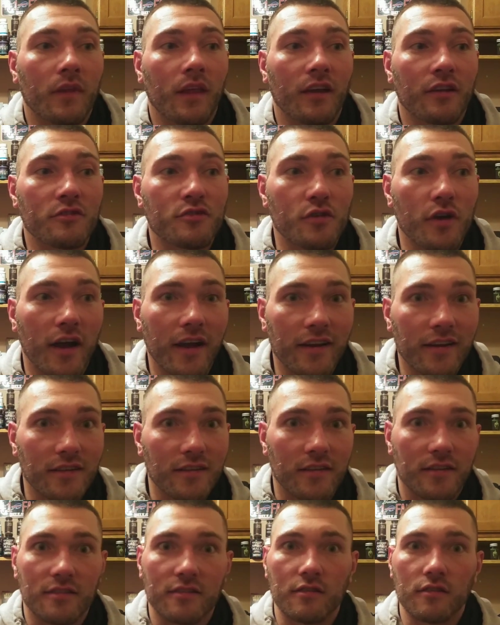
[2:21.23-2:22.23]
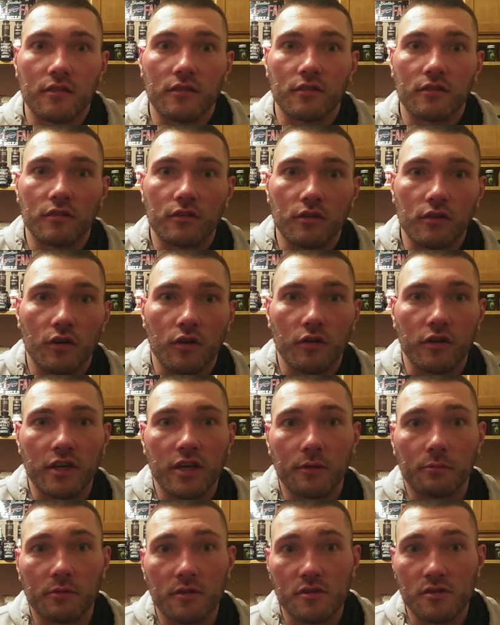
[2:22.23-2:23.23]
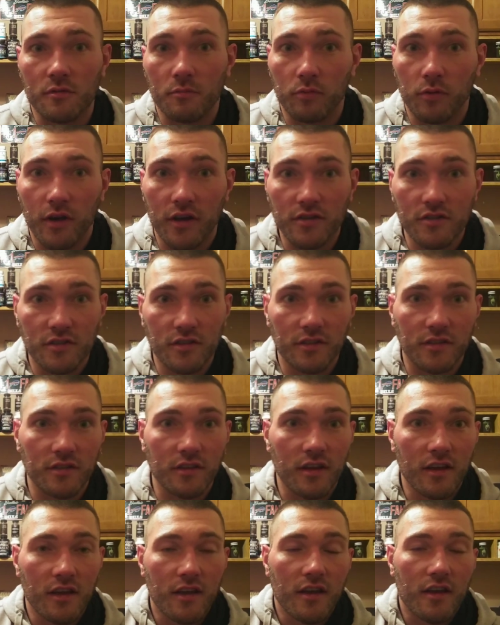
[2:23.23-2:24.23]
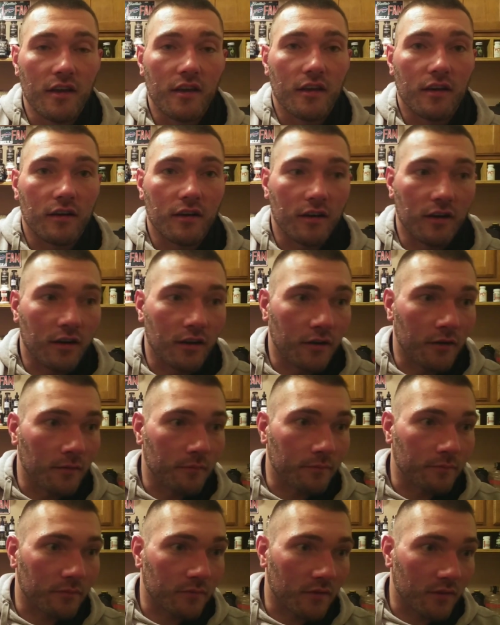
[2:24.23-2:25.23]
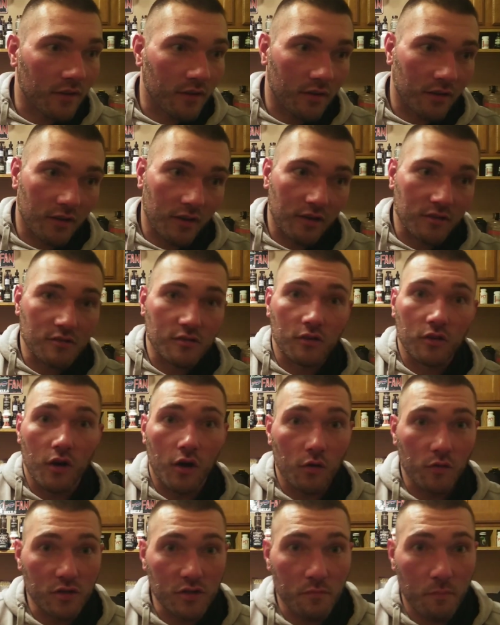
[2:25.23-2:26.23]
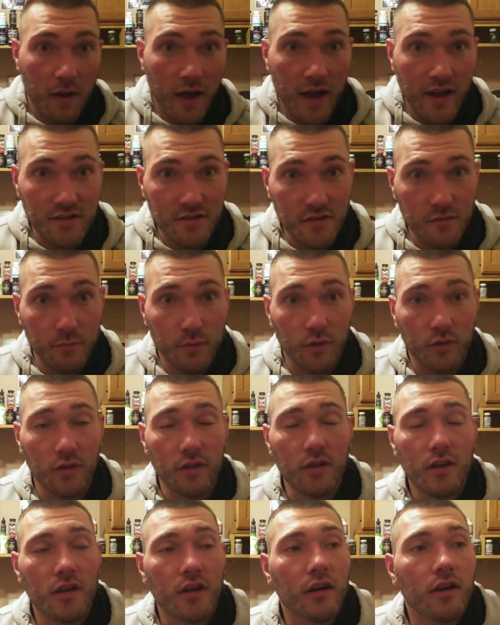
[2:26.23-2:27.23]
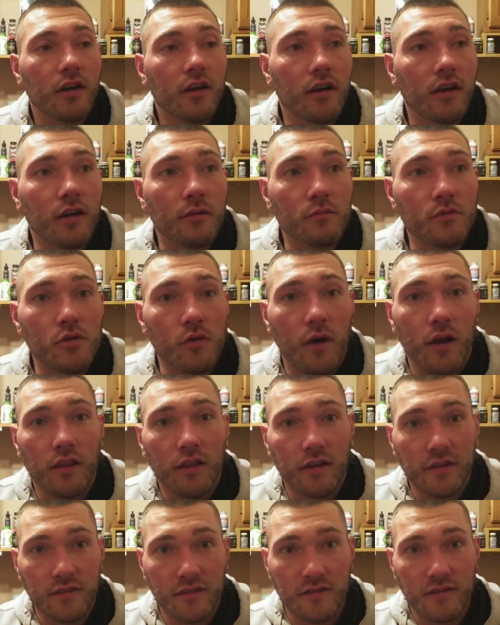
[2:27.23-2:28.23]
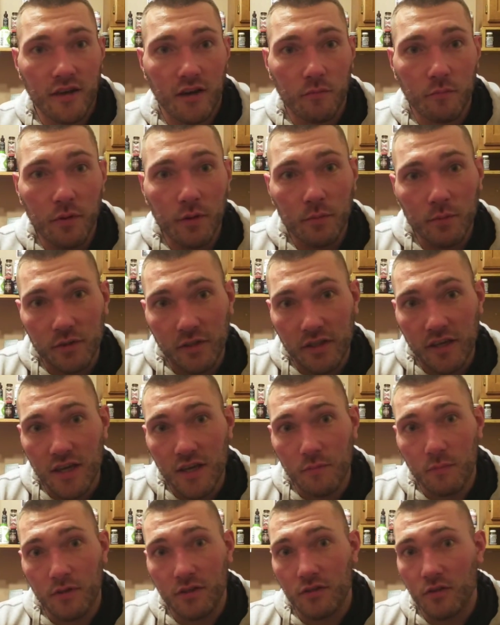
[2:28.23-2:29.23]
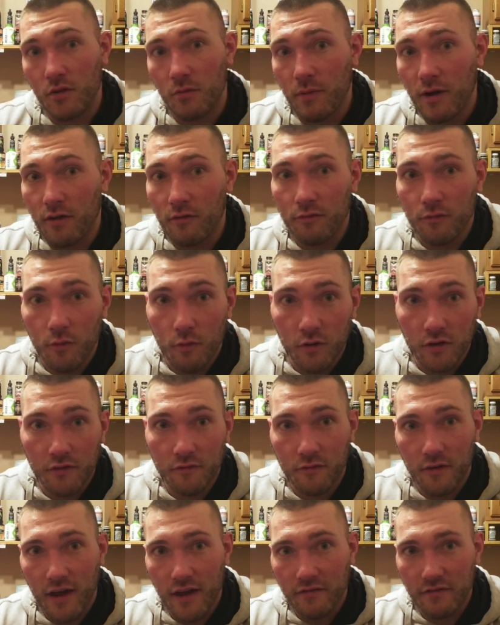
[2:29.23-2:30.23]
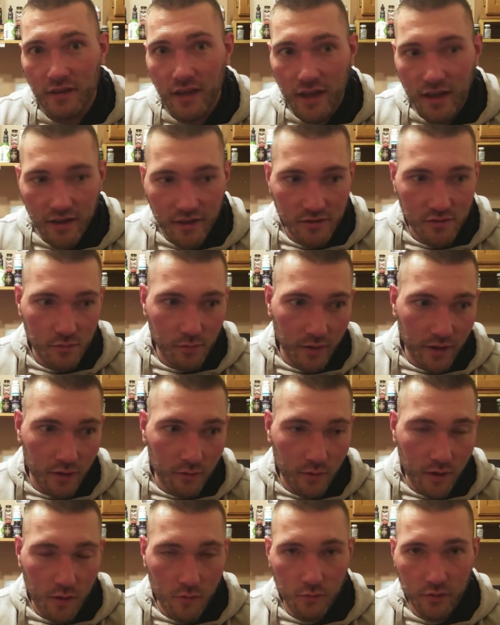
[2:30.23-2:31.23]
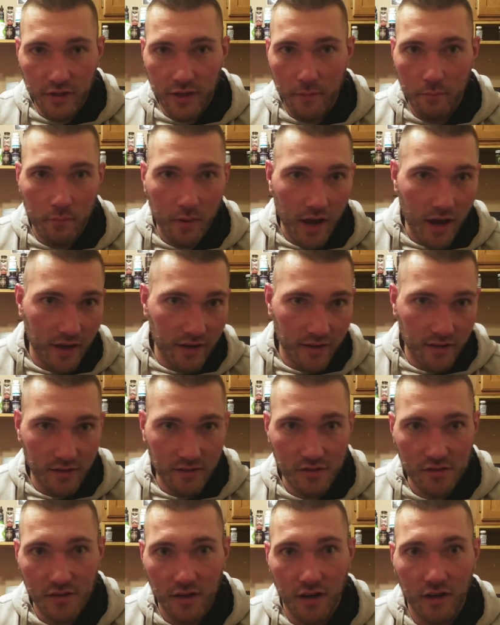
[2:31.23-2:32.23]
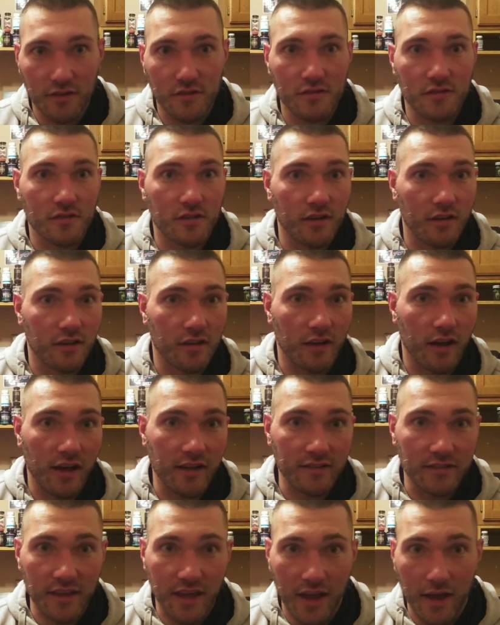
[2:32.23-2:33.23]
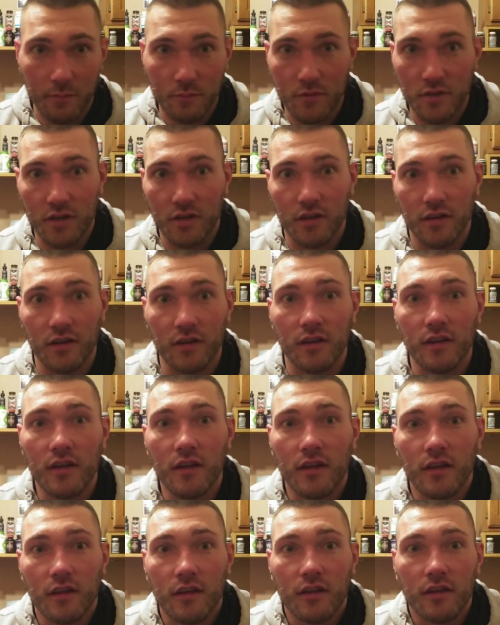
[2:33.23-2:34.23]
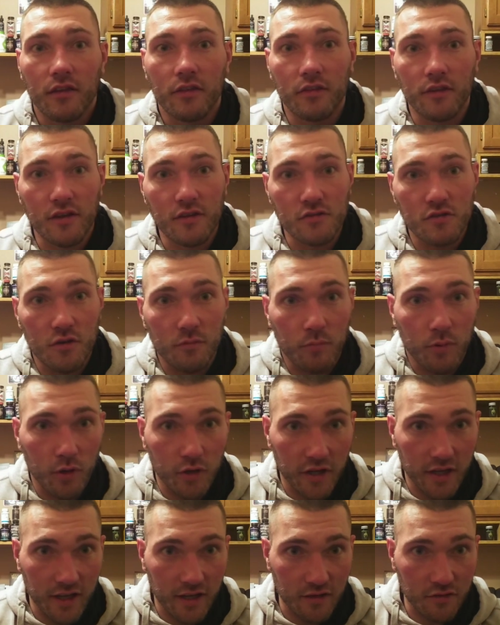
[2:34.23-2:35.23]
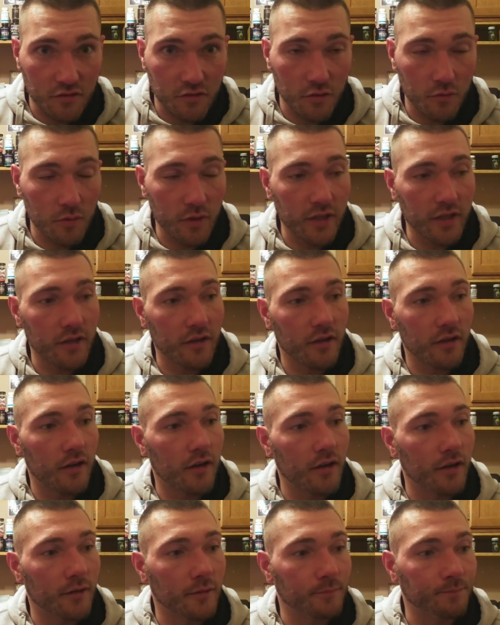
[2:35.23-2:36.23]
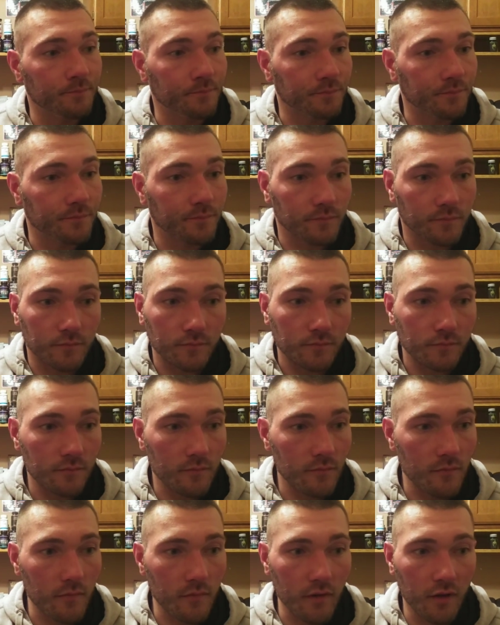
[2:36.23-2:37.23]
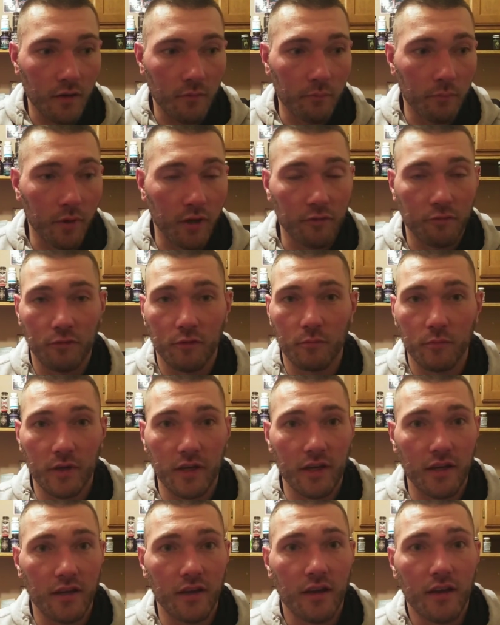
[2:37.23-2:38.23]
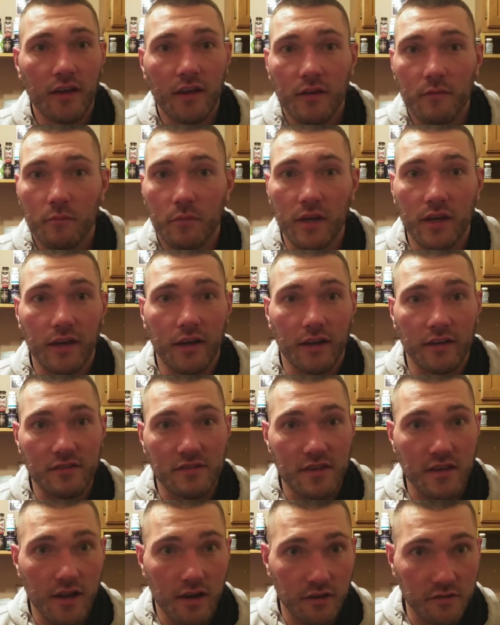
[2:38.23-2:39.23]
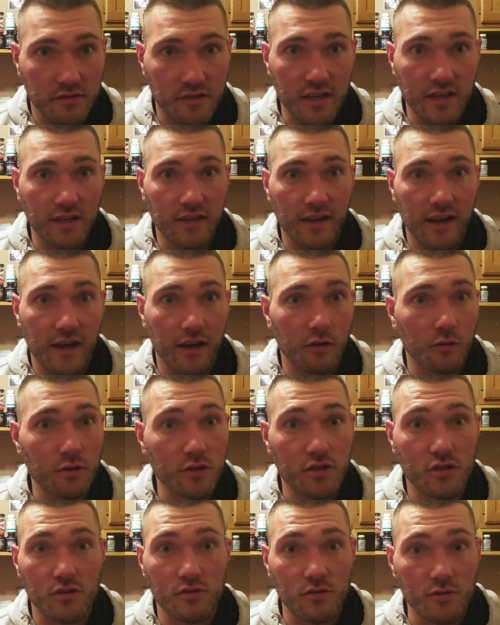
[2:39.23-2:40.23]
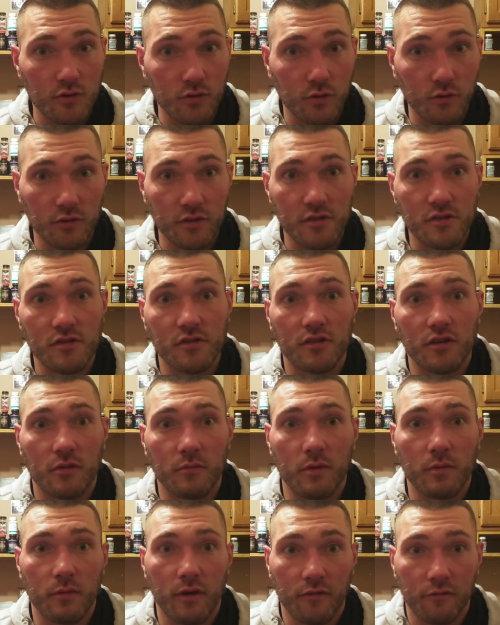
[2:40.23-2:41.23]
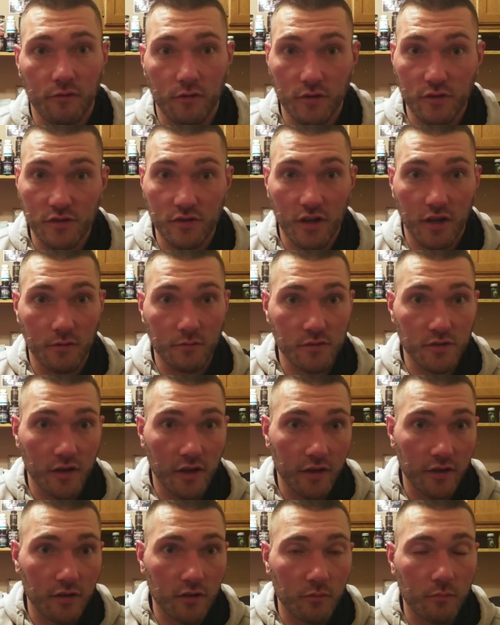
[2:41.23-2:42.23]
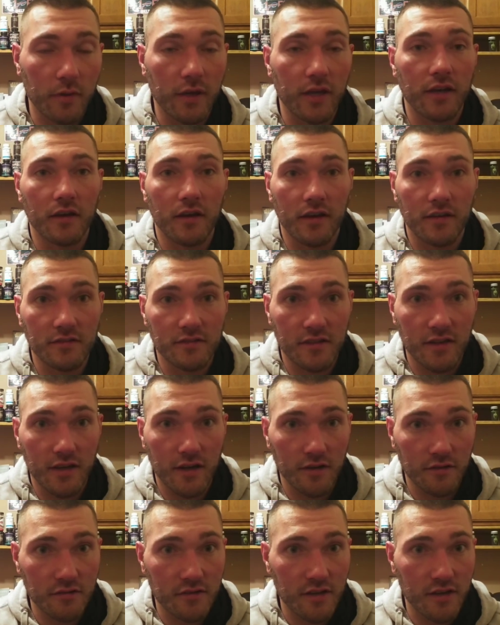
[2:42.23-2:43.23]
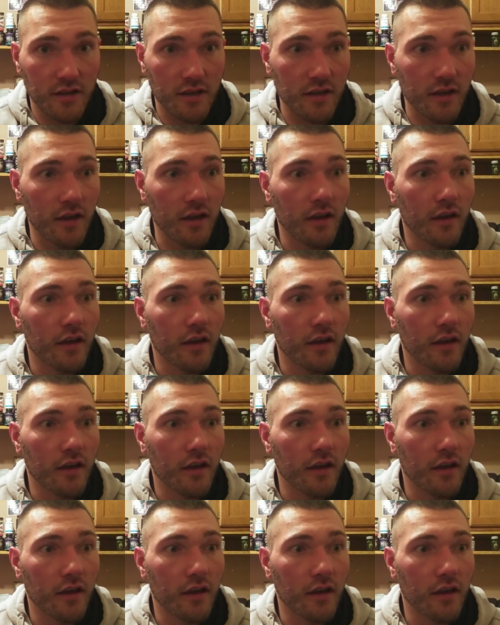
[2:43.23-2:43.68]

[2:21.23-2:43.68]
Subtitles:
I try to, you know, keep the suppression as low as possible. So I like to tell people to keep it to about 45 days, right around when that body starts to adapt to things you're putting into it. But for me, being on TRT now, which is new, this is going to be my first SARM cycle being on TRT.